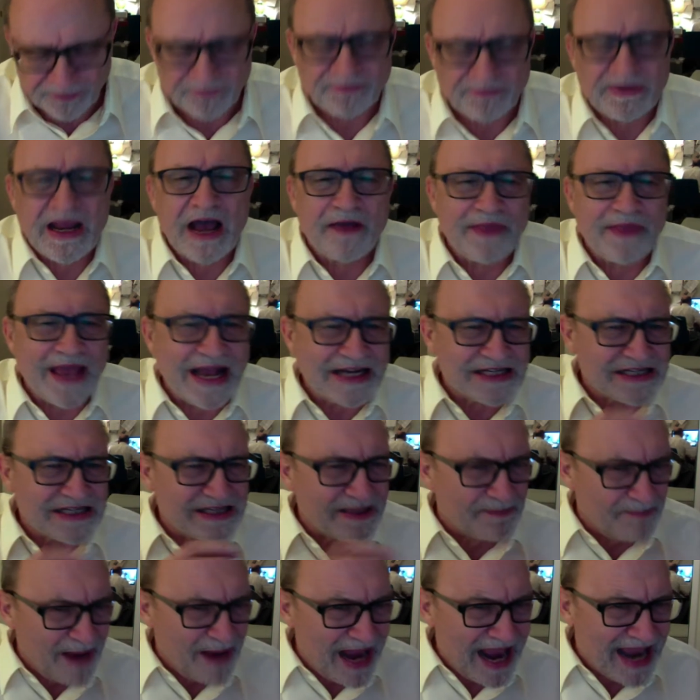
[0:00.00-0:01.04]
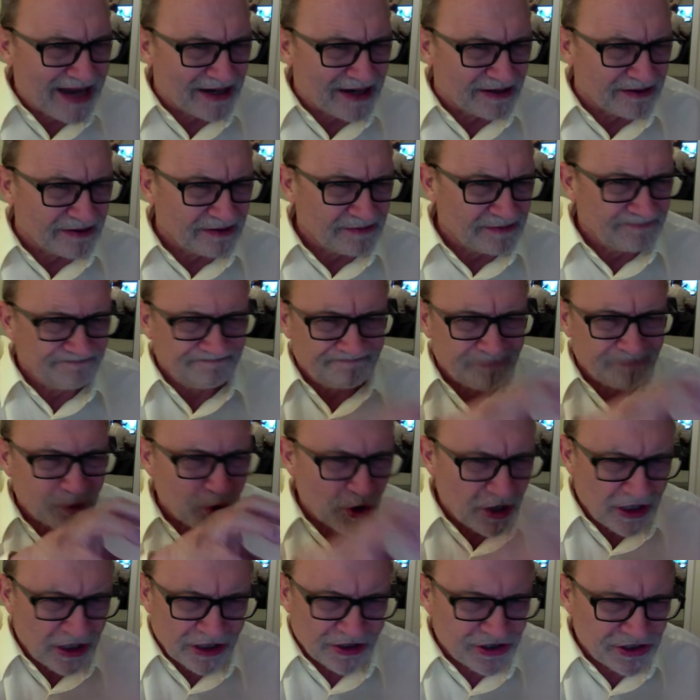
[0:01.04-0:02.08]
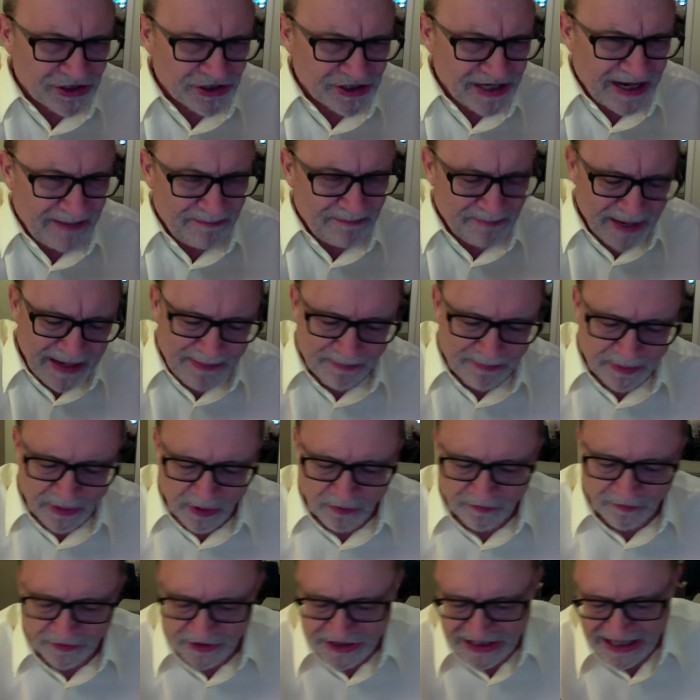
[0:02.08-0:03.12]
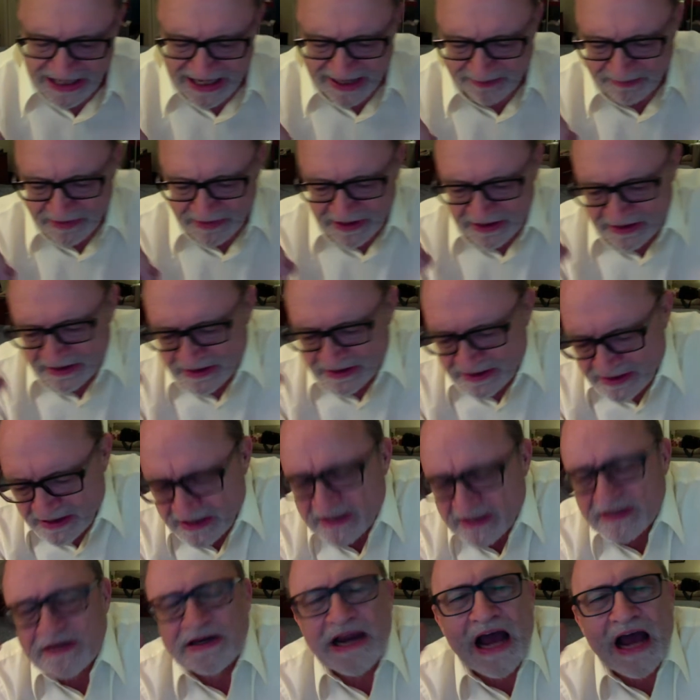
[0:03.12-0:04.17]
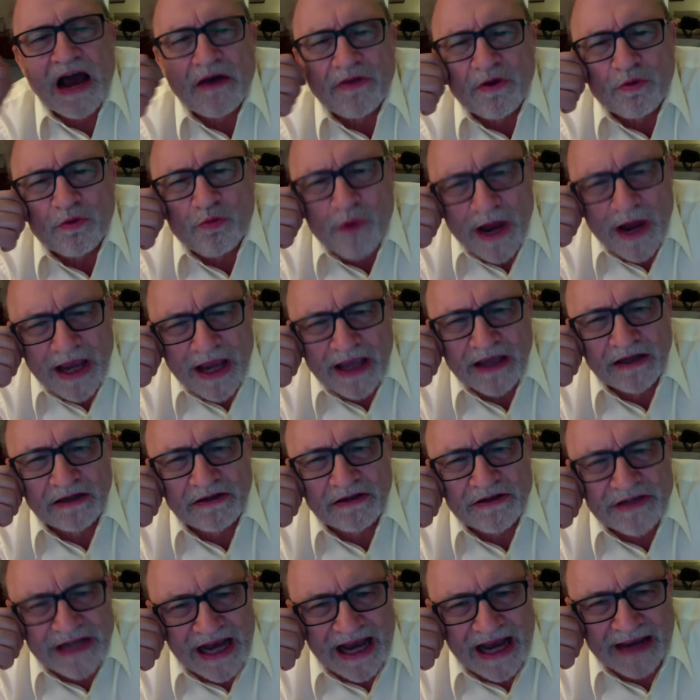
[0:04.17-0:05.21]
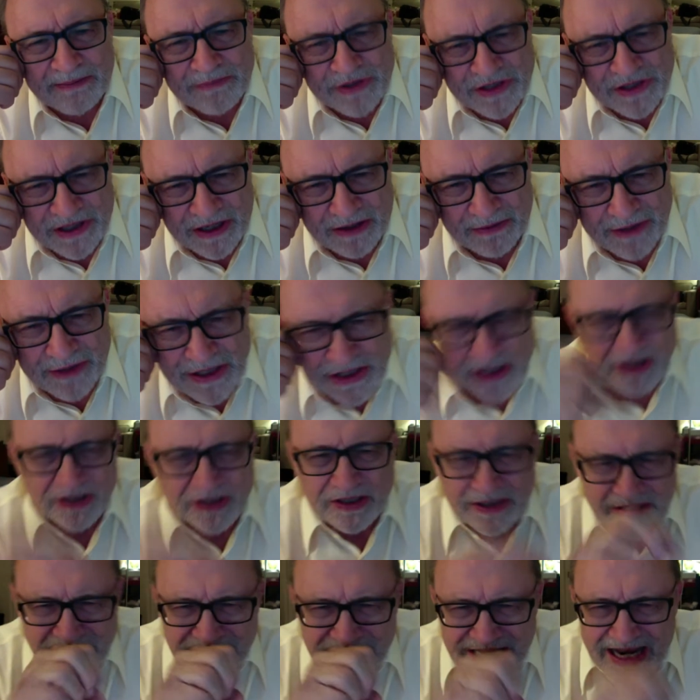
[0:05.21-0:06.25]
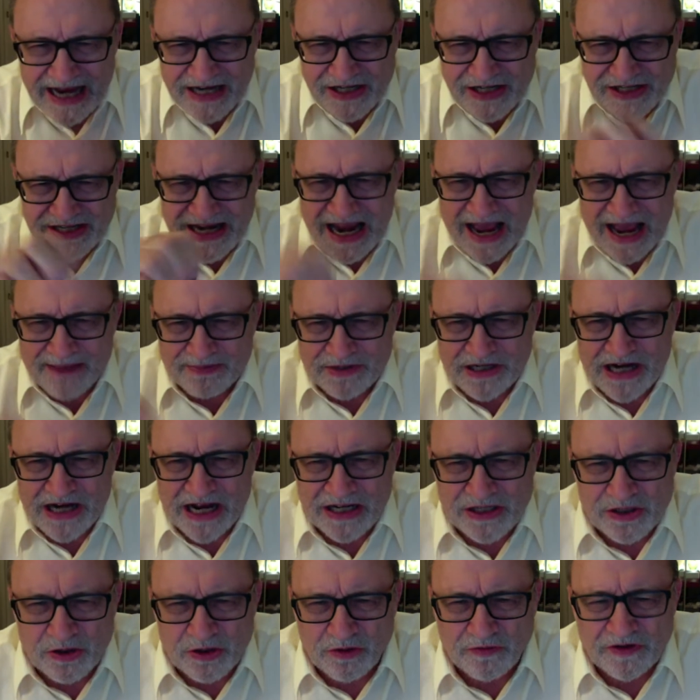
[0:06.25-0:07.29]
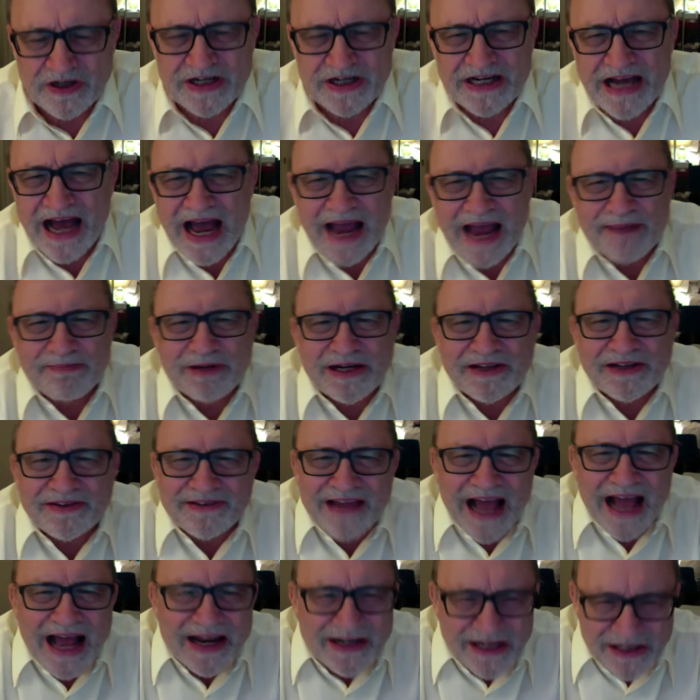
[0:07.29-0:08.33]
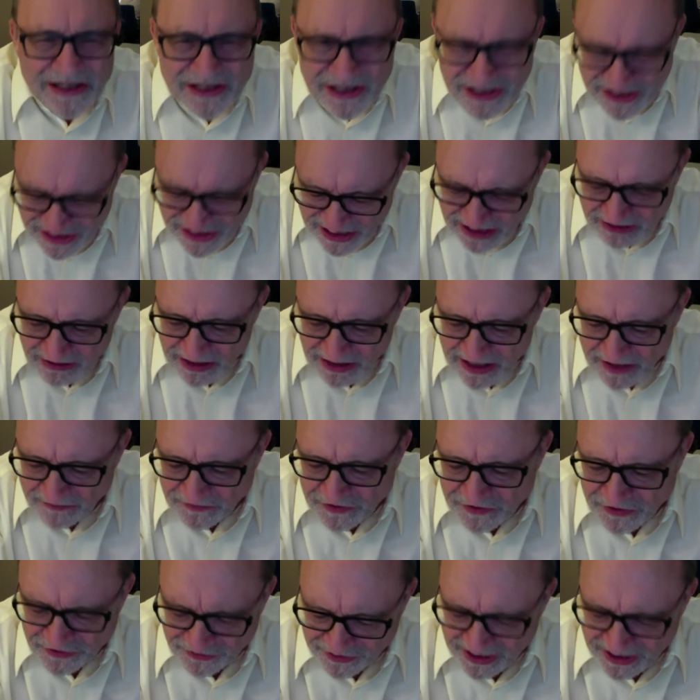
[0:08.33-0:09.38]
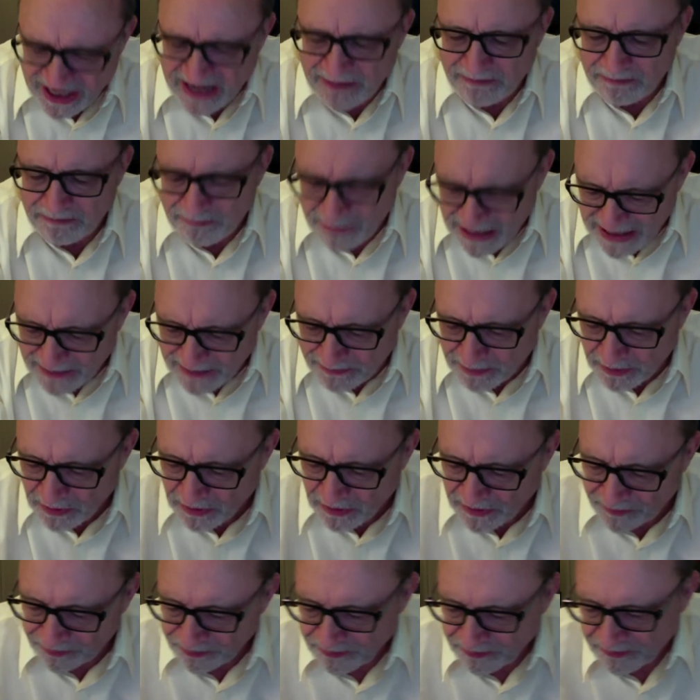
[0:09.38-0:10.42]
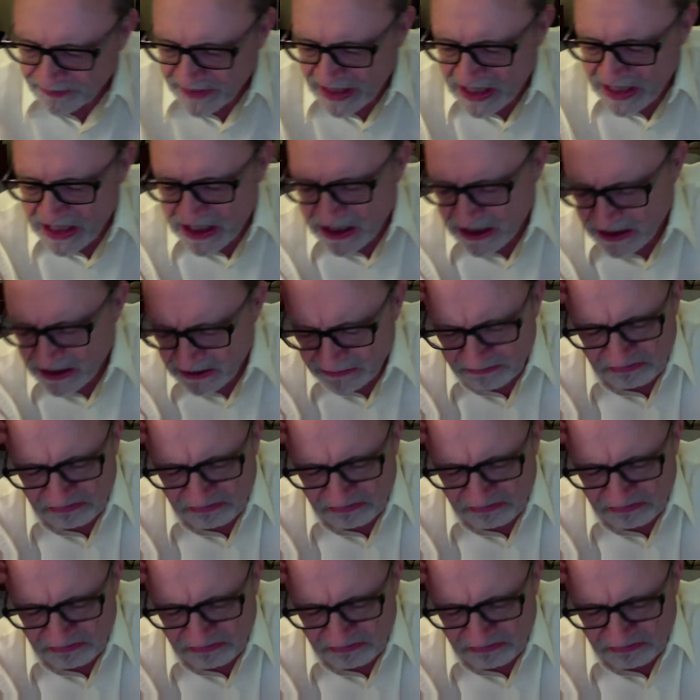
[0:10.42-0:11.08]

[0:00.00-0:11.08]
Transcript: Now that's the panel, looking at the same people over time. Now the regular time series takes snapshots over time, but it's not necessarily of the same people. Uh,